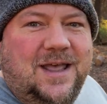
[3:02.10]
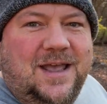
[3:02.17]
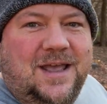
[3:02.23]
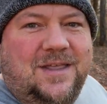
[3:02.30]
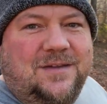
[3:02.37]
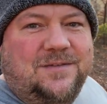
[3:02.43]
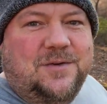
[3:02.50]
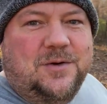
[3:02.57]

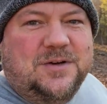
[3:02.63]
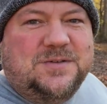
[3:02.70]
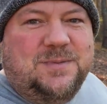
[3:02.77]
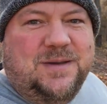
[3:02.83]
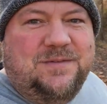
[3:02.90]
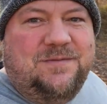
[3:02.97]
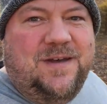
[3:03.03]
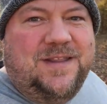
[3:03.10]
And of course
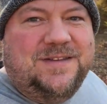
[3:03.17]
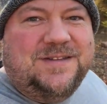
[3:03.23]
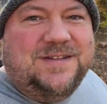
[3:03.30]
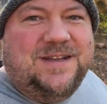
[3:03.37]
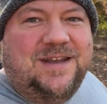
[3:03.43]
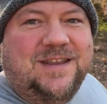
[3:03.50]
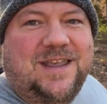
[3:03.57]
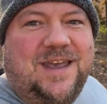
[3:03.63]
my fence,
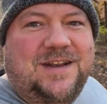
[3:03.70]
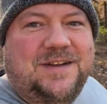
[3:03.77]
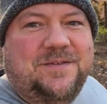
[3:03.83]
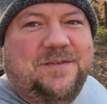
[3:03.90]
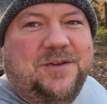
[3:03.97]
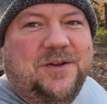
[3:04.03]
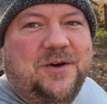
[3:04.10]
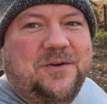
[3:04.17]
again,
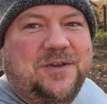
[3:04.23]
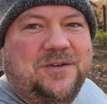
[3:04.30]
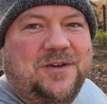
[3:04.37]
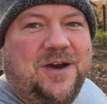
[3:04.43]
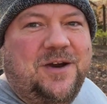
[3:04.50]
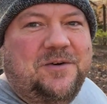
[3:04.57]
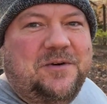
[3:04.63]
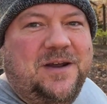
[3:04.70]
if you know, you
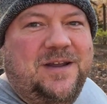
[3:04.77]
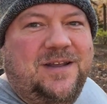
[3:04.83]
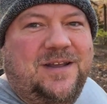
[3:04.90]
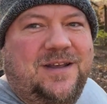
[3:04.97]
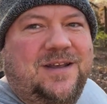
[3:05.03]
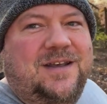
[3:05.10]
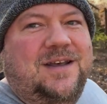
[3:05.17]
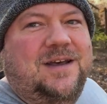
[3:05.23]
know.
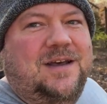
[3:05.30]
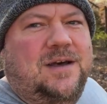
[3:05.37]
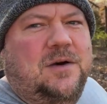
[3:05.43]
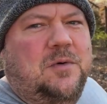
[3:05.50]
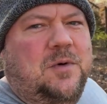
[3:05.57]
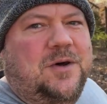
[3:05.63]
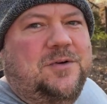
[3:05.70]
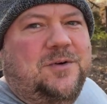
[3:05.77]

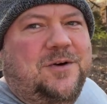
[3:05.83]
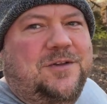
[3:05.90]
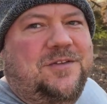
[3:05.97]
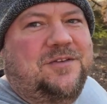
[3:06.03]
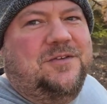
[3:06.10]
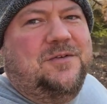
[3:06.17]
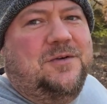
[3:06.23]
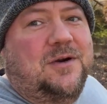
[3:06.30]
1 or
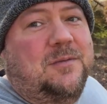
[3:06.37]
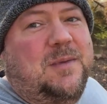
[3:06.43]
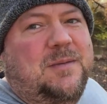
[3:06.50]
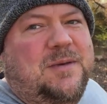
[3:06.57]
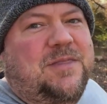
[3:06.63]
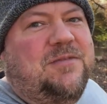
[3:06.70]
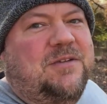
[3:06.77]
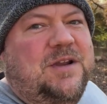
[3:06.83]
2 or
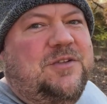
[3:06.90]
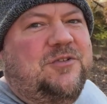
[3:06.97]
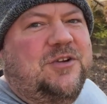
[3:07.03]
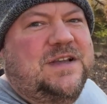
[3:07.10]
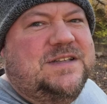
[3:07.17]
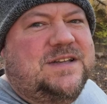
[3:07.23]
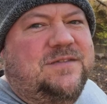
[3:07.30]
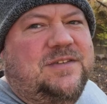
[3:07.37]
maybe 3
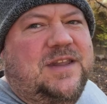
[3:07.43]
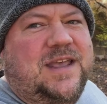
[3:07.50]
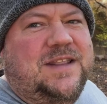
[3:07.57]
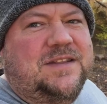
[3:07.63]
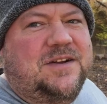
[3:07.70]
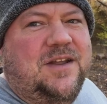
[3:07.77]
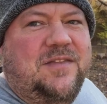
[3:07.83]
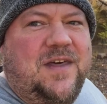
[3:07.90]
trees have
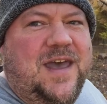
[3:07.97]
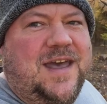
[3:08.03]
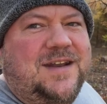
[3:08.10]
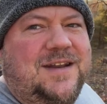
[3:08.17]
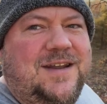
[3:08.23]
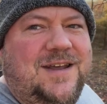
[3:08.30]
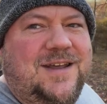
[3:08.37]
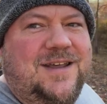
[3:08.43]
landed on that
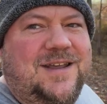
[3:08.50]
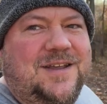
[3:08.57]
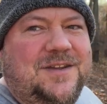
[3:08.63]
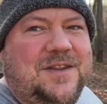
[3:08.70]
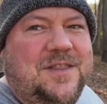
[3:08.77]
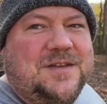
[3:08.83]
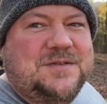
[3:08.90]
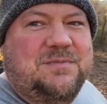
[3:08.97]

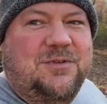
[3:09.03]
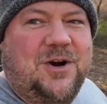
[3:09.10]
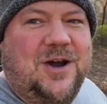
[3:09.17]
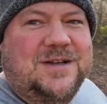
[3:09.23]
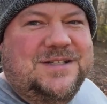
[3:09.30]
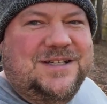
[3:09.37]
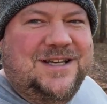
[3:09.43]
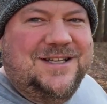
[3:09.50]
in this
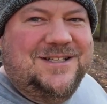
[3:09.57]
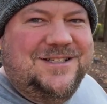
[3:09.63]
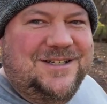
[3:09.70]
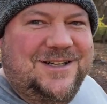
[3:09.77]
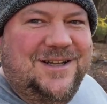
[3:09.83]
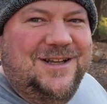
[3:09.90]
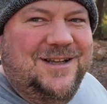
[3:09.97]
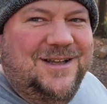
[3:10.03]
process.
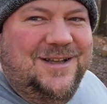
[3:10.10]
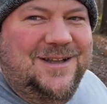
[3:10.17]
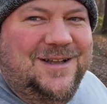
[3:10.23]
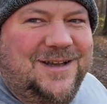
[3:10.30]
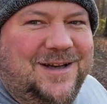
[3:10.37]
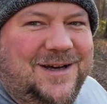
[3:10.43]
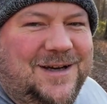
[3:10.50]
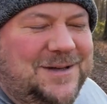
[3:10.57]

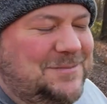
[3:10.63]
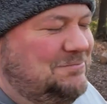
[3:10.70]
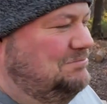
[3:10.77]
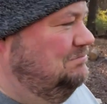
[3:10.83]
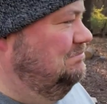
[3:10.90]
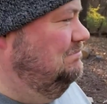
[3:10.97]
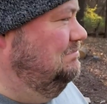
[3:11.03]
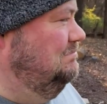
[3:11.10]

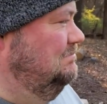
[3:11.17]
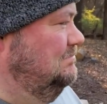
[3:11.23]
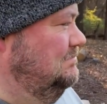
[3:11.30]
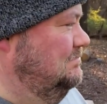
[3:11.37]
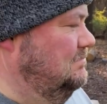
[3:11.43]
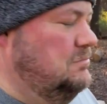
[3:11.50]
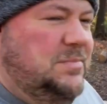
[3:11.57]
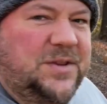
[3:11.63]

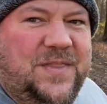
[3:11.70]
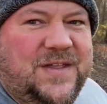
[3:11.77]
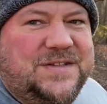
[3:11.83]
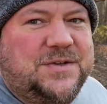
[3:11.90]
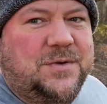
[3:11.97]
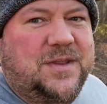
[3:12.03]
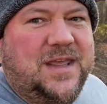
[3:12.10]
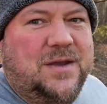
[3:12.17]
But
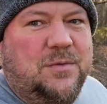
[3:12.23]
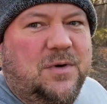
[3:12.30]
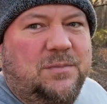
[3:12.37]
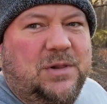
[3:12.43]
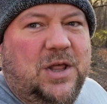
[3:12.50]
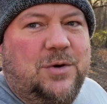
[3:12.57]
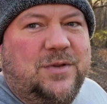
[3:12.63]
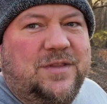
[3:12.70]
that's okay, we're
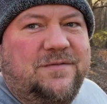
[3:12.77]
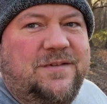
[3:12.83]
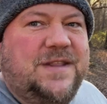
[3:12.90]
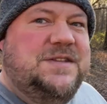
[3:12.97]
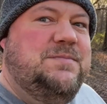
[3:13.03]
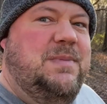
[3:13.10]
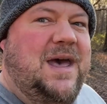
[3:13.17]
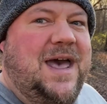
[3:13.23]
blowing the
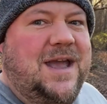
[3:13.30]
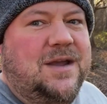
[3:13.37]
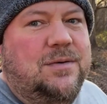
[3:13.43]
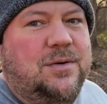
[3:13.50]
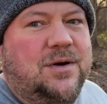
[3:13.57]
fence back.